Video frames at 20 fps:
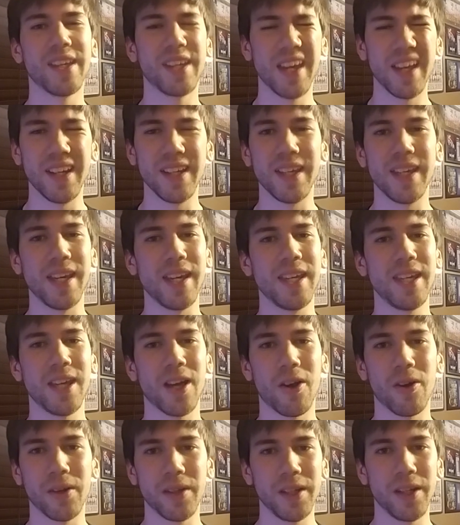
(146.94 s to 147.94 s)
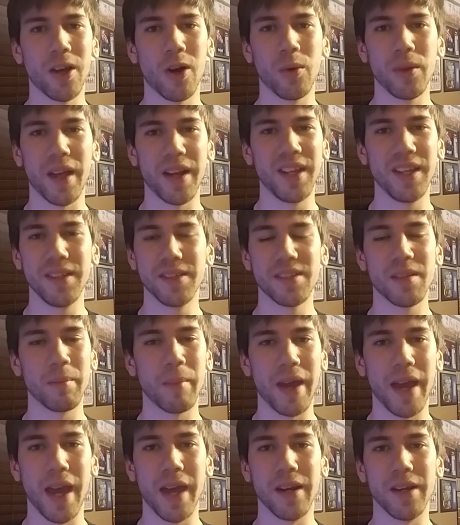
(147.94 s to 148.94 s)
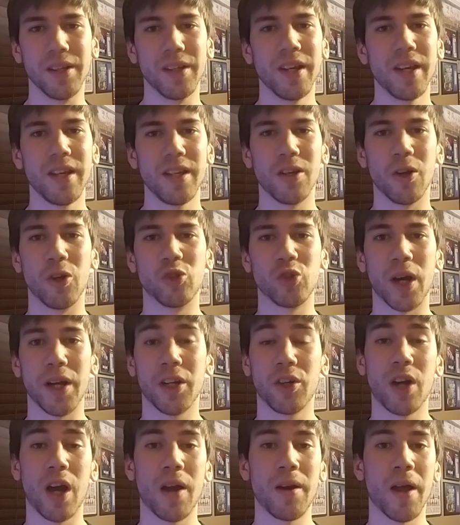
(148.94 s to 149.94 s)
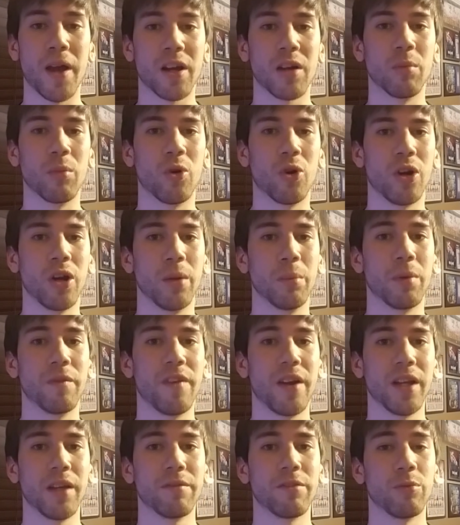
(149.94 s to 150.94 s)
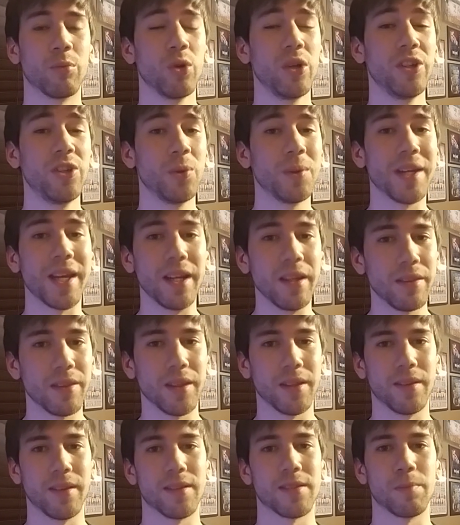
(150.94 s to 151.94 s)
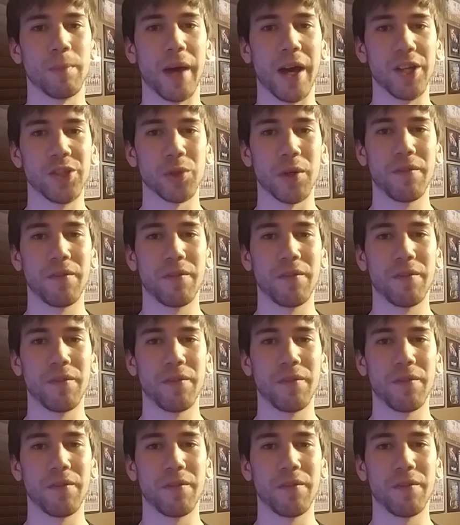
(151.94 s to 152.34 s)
getting heat, yelling, you know, that he's the man, and, you know, trying to ground Nakamura and preventing him from really doing anything in this match.